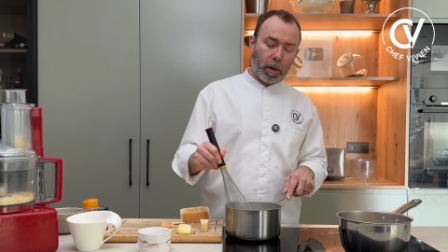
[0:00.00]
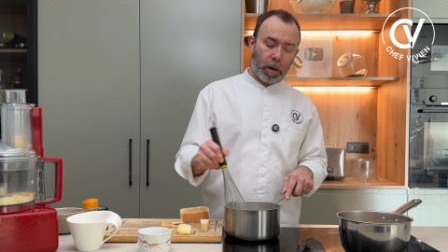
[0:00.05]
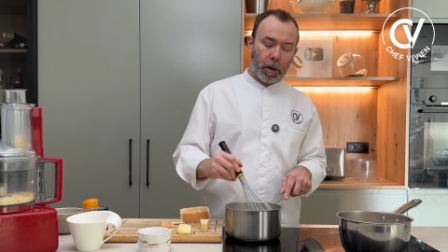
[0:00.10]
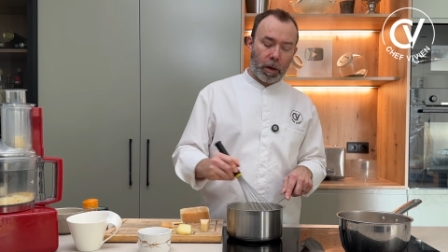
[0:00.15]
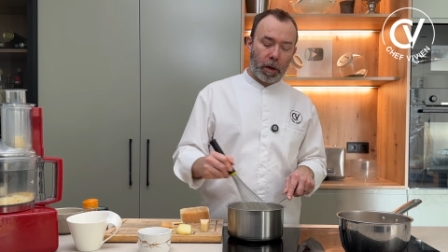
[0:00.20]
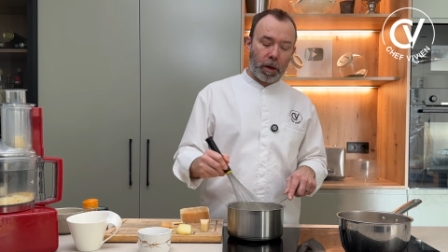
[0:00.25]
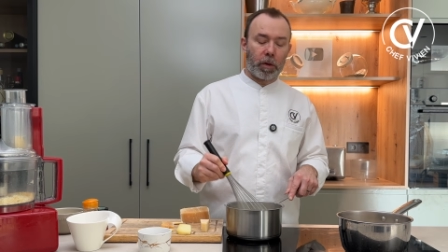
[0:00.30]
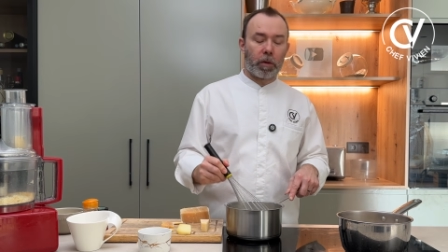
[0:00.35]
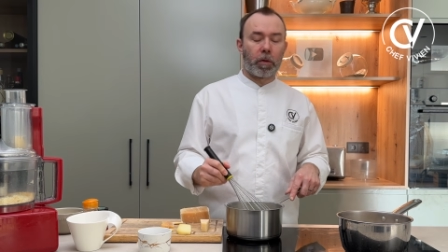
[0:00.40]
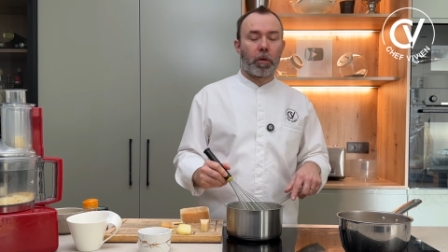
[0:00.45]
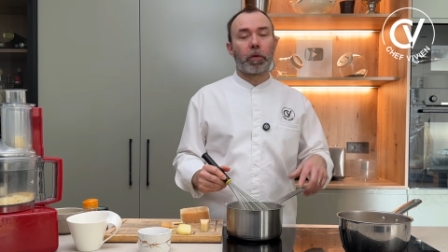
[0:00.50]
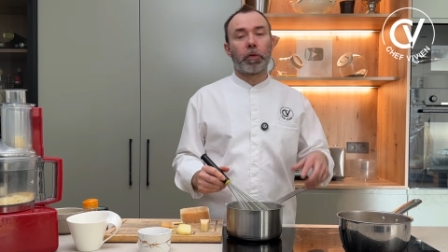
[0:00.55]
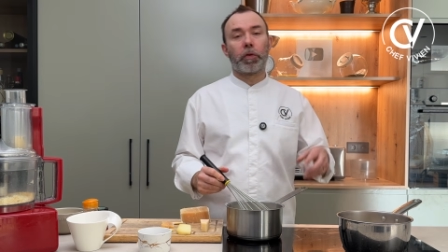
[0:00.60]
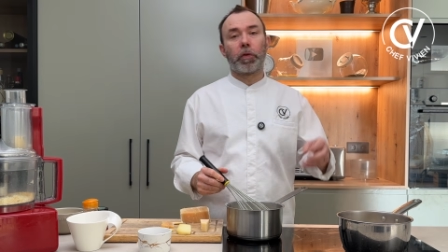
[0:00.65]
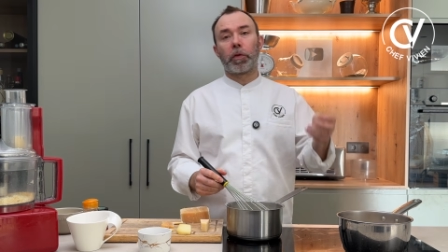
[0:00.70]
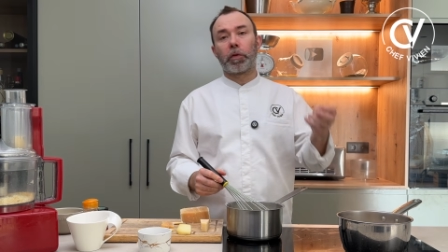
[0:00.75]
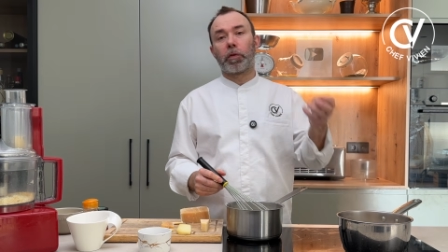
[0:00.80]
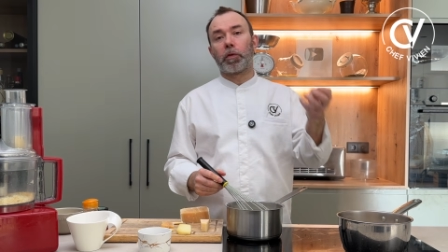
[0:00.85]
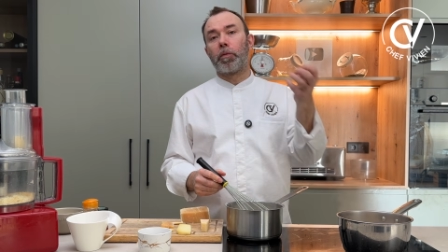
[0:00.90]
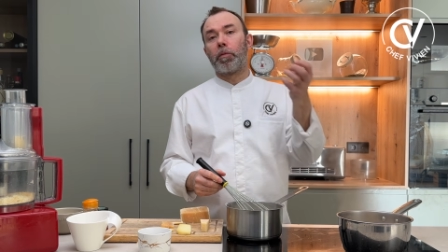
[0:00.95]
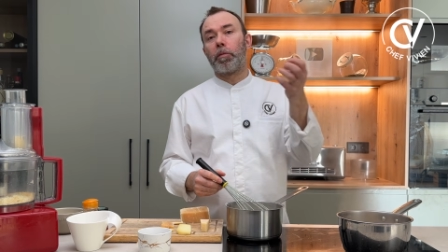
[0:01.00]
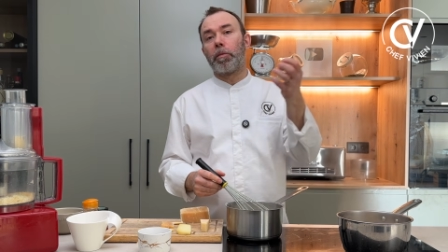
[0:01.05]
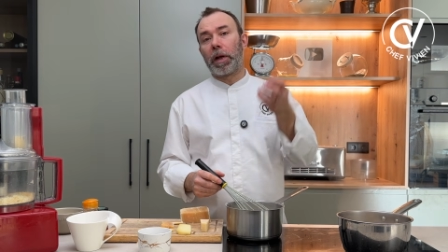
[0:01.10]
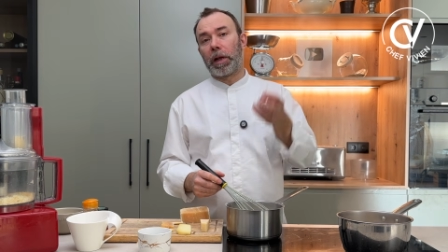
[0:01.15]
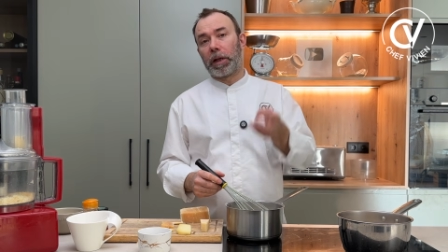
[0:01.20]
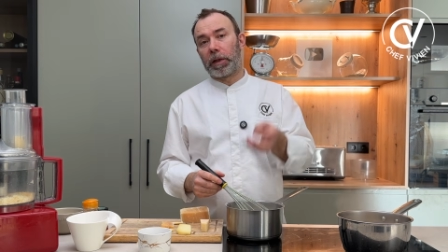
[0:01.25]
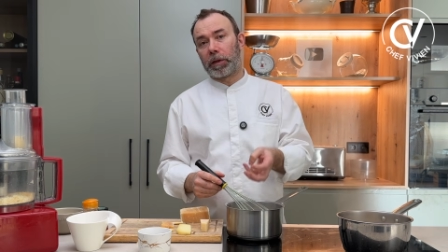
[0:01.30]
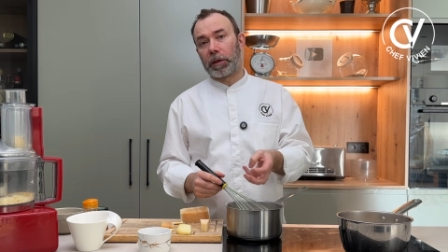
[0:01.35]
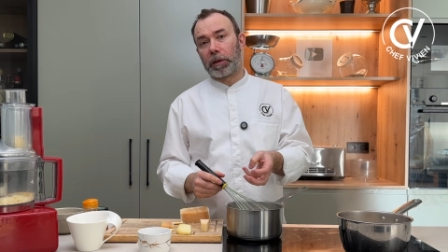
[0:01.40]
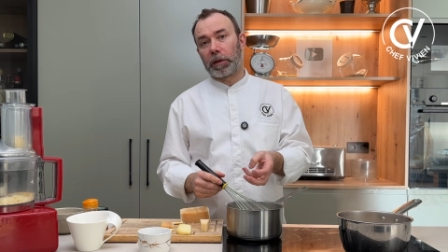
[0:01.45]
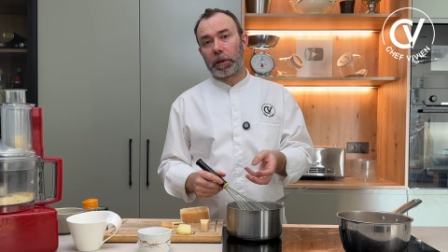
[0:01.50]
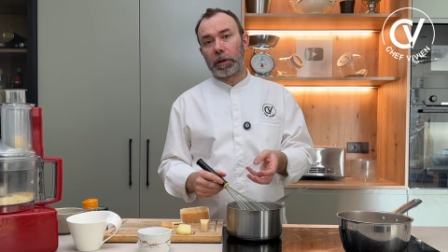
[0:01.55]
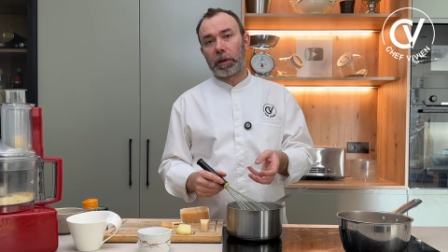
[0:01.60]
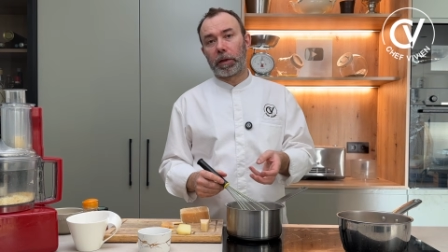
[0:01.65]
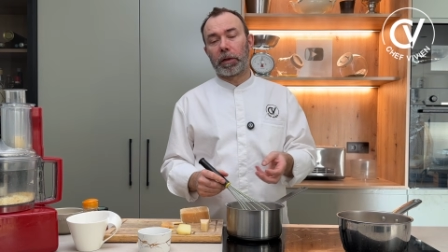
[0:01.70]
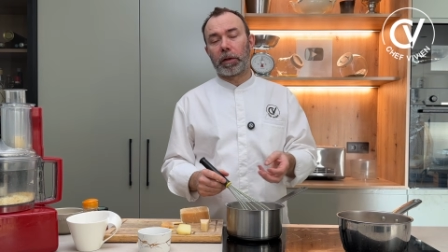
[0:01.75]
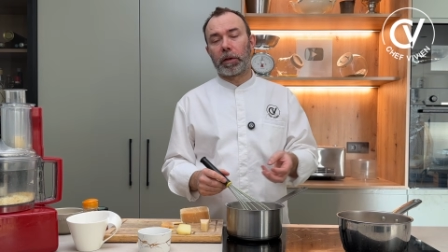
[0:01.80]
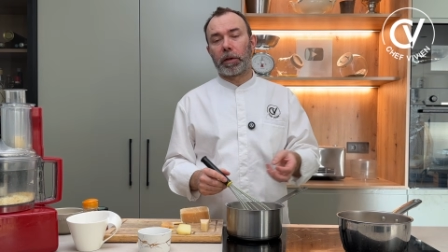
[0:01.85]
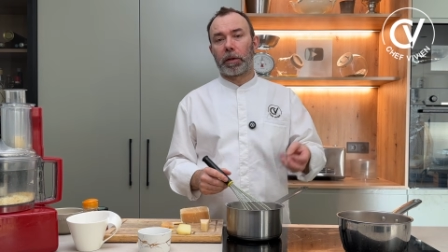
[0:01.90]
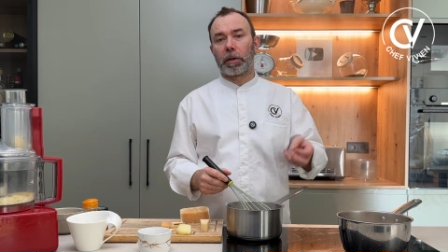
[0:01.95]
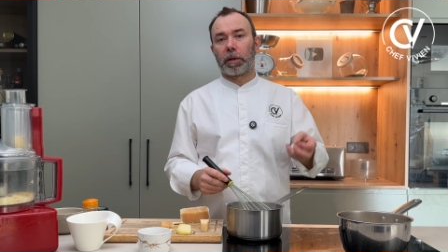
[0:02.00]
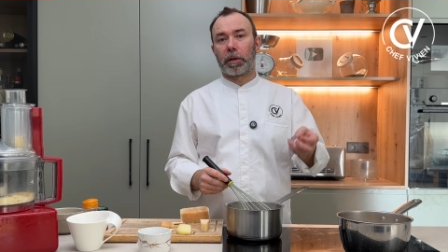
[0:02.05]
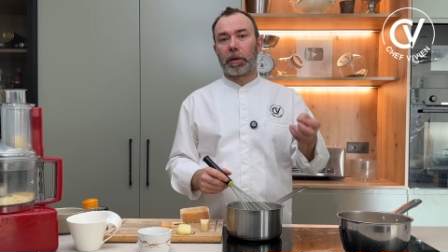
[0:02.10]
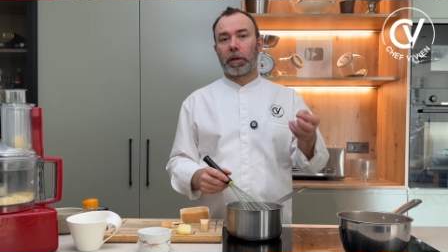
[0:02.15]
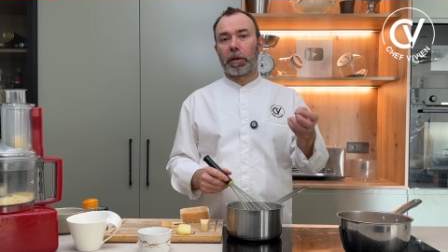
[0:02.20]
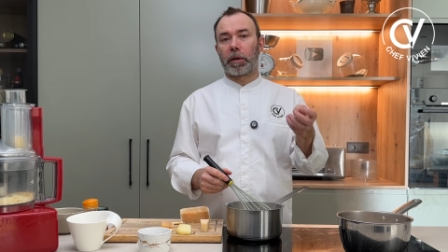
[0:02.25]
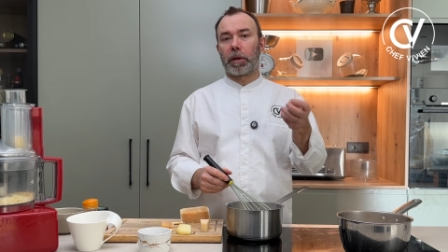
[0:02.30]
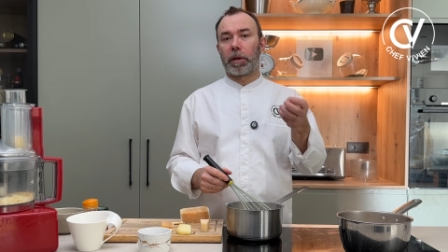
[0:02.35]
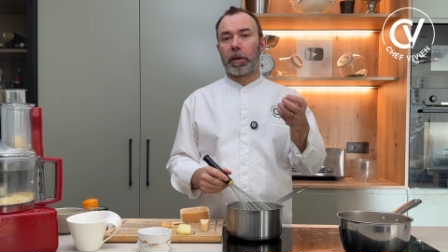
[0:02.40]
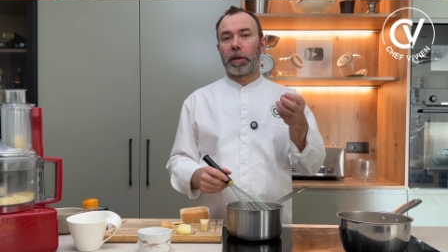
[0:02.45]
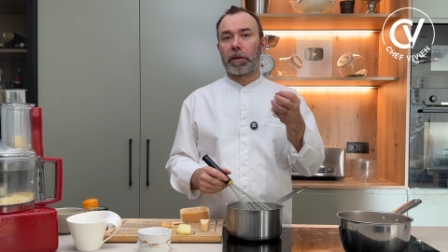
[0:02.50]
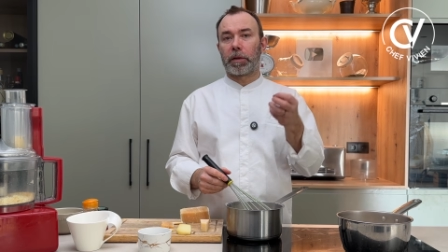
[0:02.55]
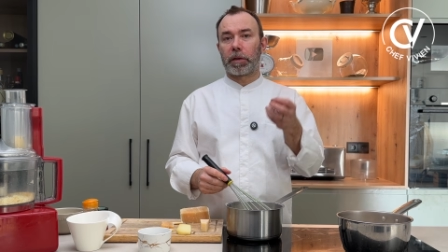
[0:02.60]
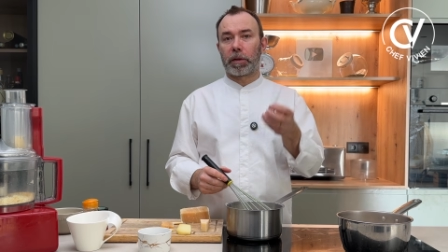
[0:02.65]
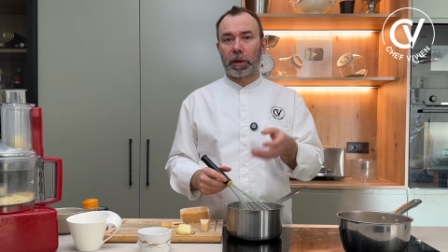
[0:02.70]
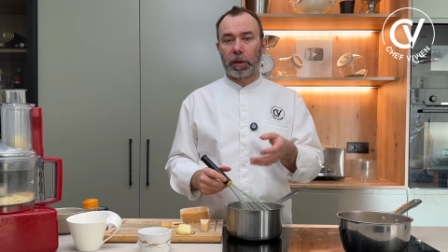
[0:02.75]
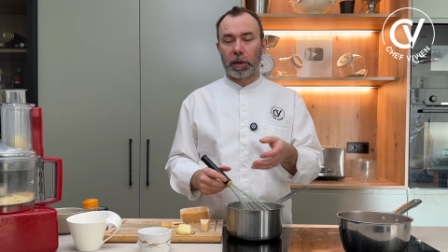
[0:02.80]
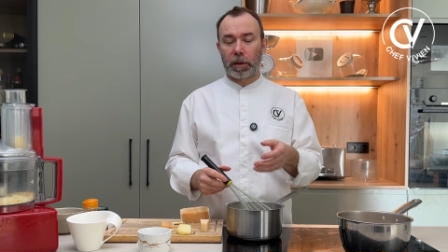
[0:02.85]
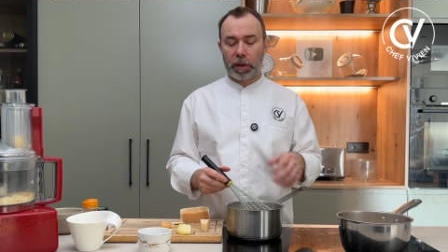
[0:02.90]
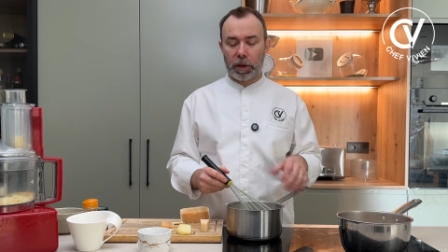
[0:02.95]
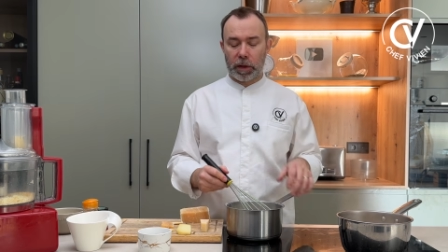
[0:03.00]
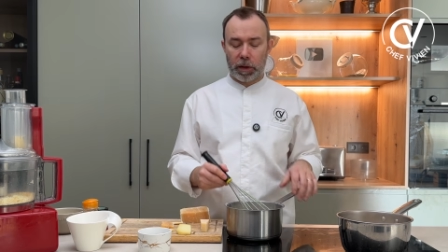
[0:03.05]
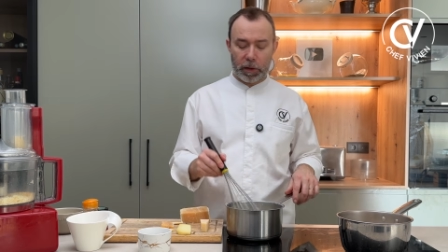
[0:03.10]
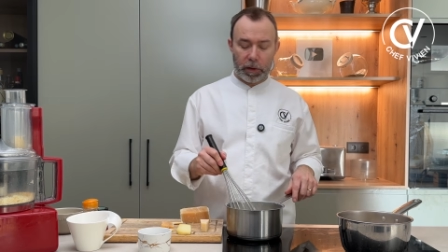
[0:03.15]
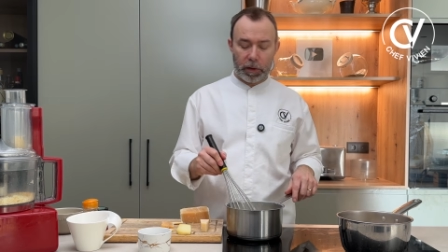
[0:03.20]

in order to melt it instantly.